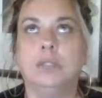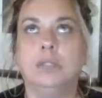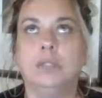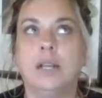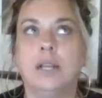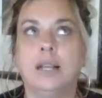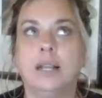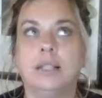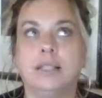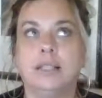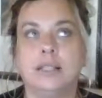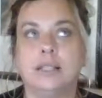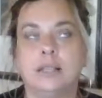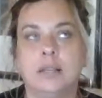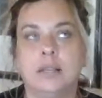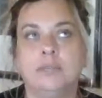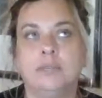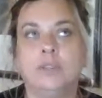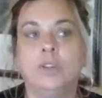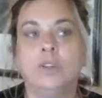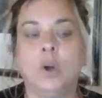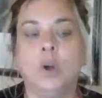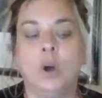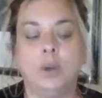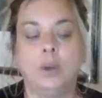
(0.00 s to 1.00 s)
it's
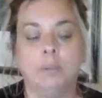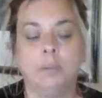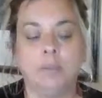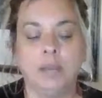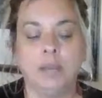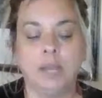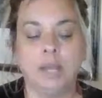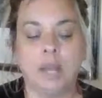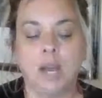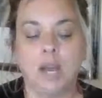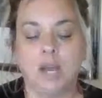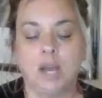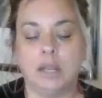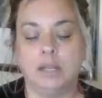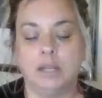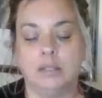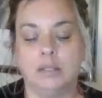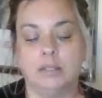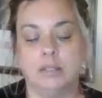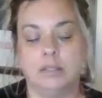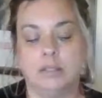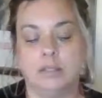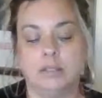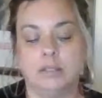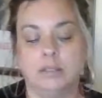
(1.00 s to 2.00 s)
difficult
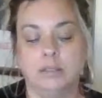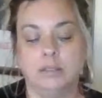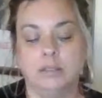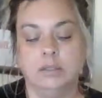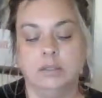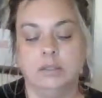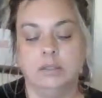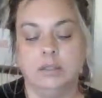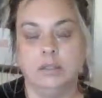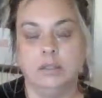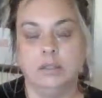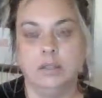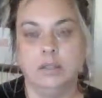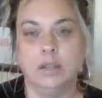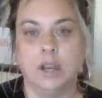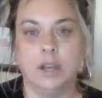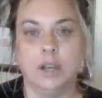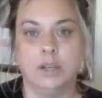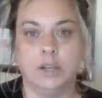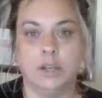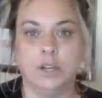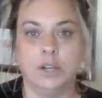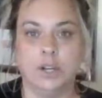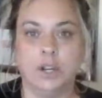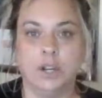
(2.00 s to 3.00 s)
because
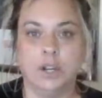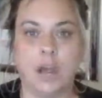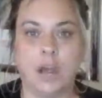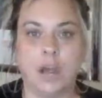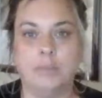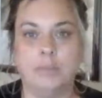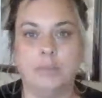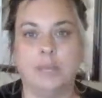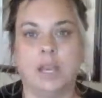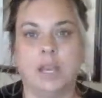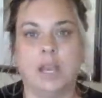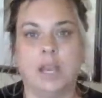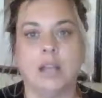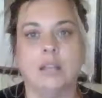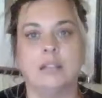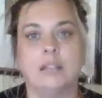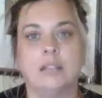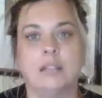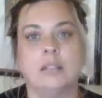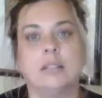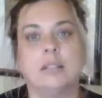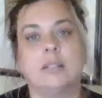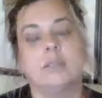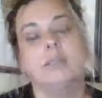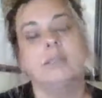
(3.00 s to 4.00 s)
you're up
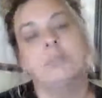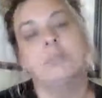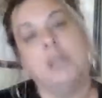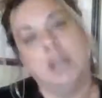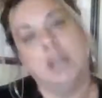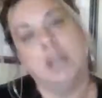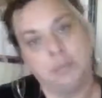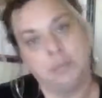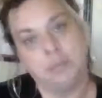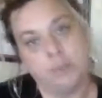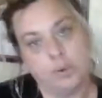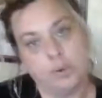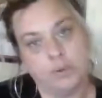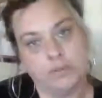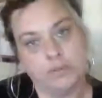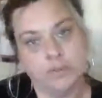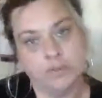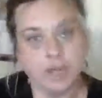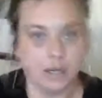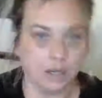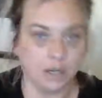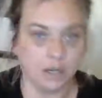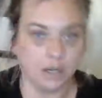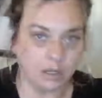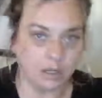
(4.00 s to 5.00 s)
against people
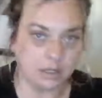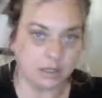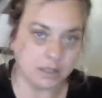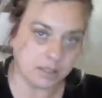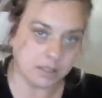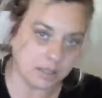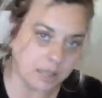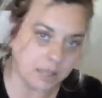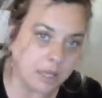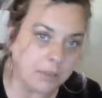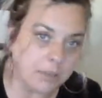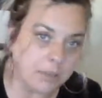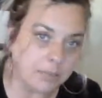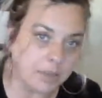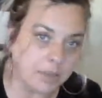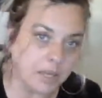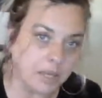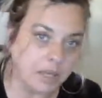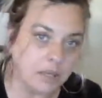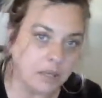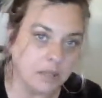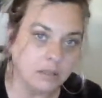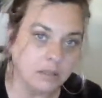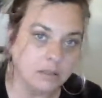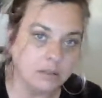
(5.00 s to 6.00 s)
that are
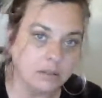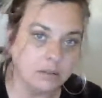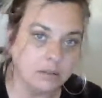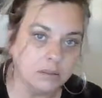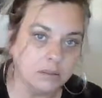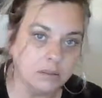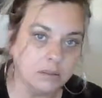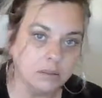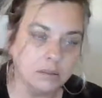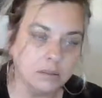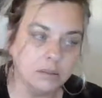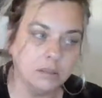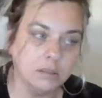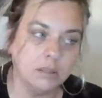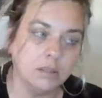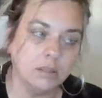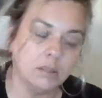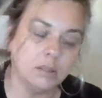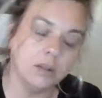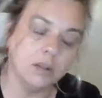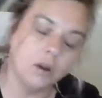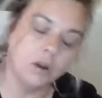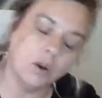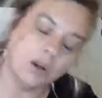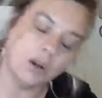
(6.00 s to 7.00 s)
sleepy
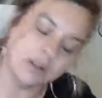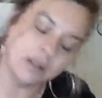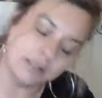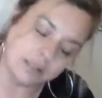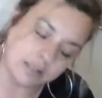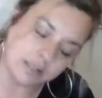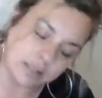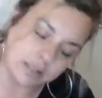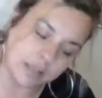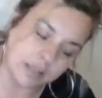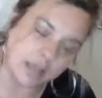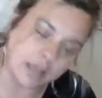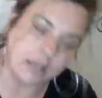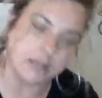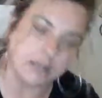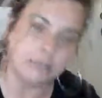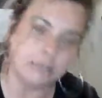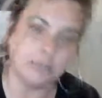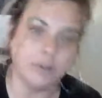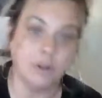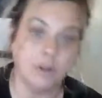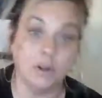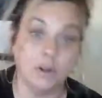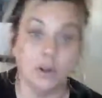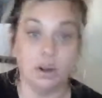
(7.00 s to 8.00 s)
or asleep,
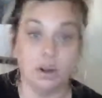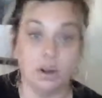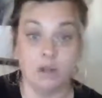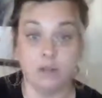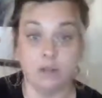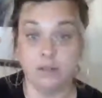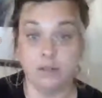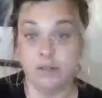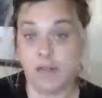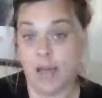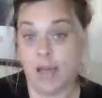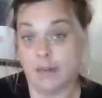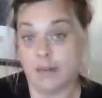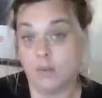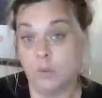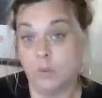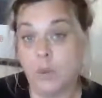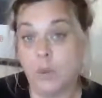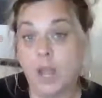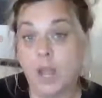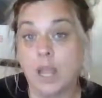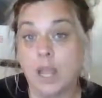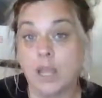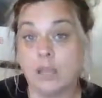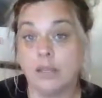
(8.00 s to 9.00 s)
not
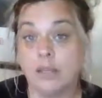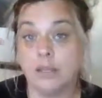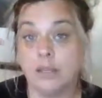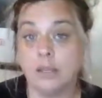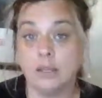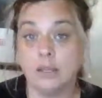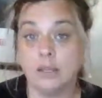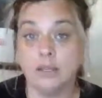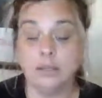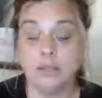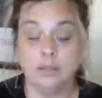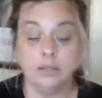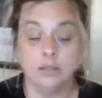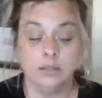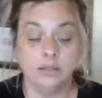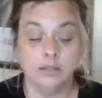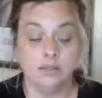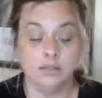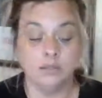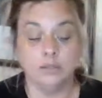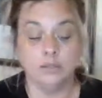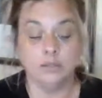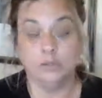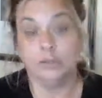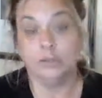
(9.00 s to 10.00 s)
awake,
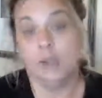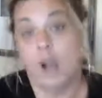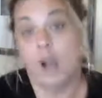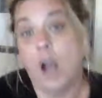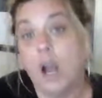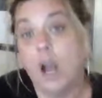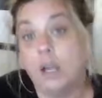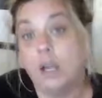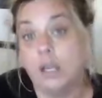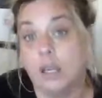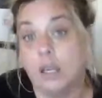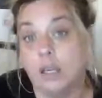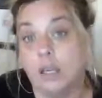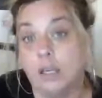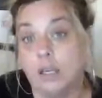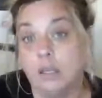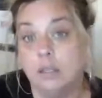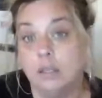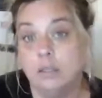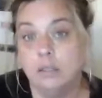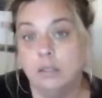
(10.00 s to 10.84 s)
groggy.